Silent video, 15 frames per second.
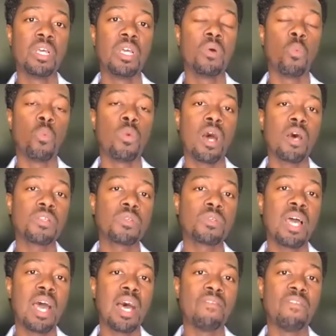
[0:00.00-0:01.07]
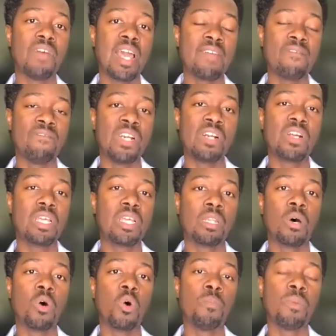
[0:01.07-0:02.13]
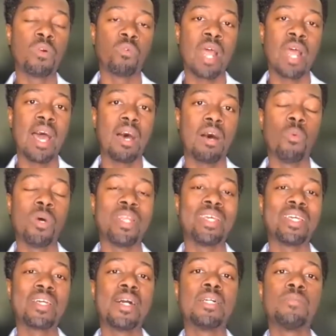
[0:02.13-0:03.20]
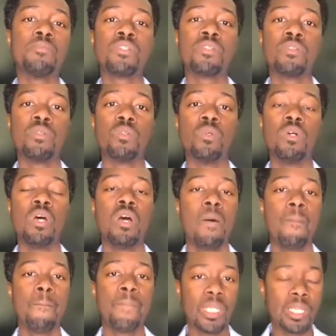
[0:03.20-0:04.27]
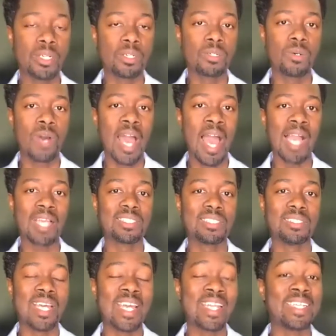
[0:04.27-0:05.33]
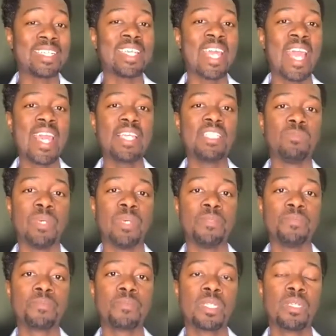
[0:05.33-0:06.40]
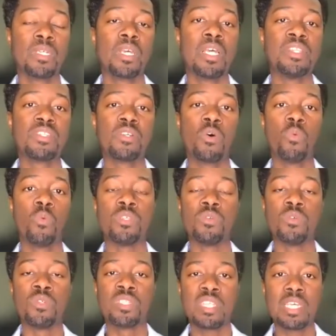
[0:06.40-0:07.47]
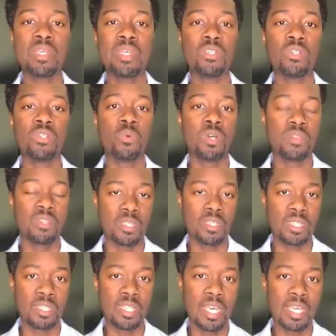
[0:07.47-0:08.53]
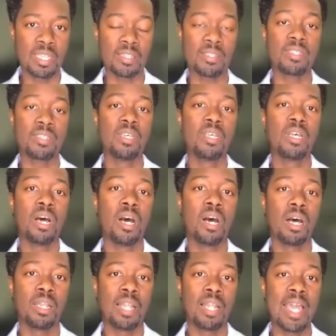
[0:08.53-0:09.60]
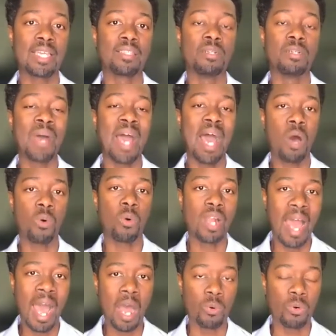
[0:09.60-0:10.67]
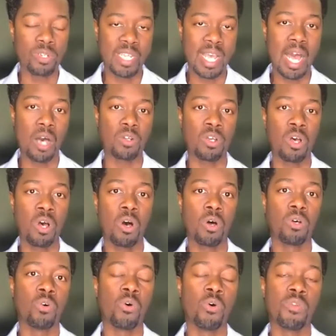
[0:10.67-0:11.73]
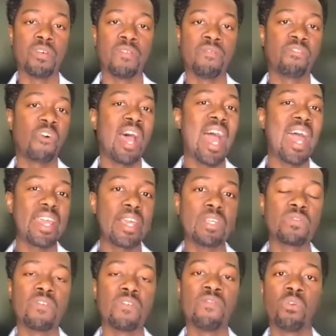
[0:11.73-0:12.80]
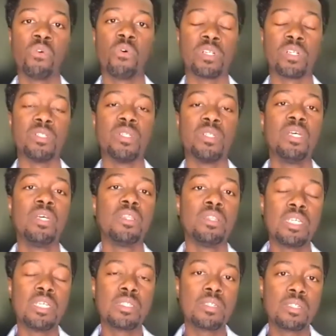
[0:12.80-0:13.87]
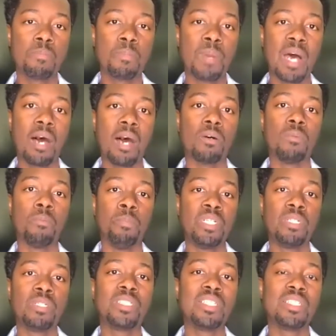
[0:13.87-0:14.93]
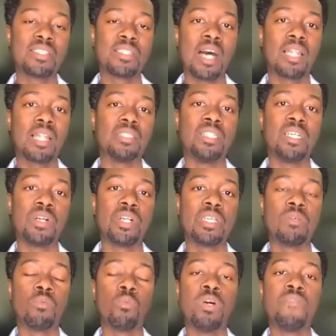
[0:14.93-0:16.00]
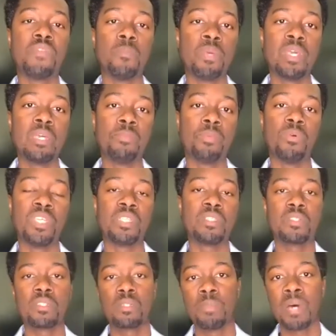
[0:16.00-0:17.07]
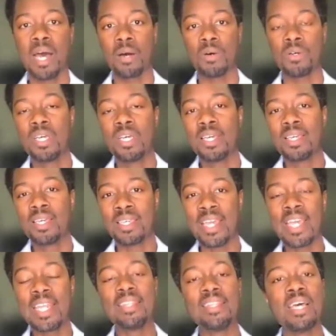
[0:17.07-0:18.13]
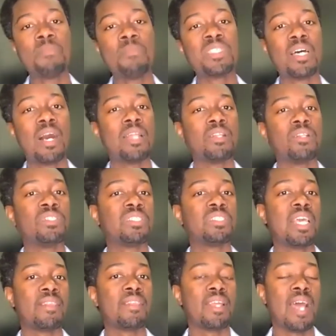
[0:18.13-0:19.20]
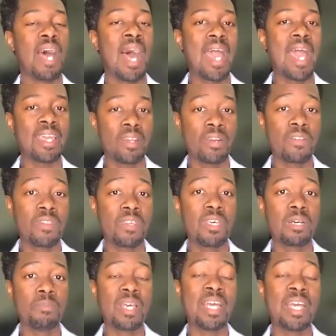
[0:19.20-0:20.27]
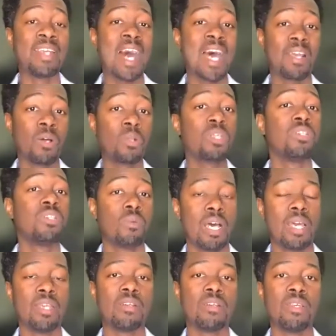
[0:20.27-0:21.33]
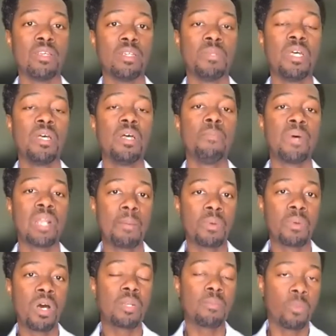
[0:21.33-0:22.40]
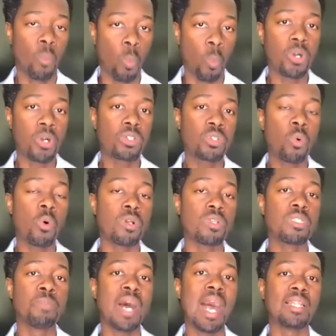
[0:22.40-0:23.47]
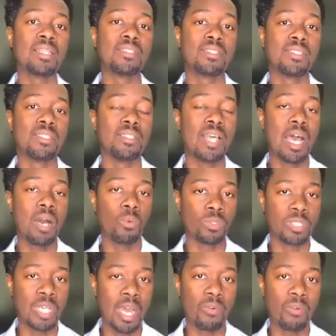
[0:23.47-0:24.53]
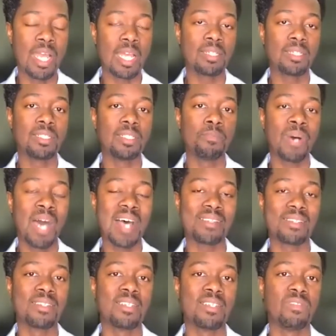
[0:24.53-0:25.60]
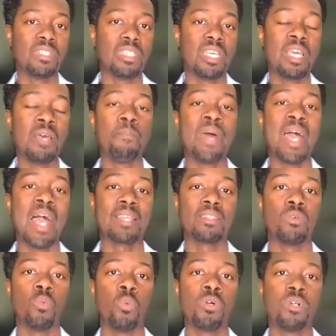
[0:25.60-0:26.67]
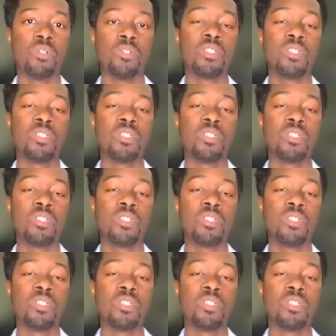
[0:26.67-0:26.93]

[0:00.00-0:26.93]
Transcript: we also have a very low morale when it comes to political action and engagement. And so when you see me doing these things, Uh, like the Power Hour Town Hall or the Fridays for Florida, this is about building solidarity with the people. This is about getting them to understand that I hear them, and not only do I hear them, but I'm going to work towards policy that will directly, positively impact their world.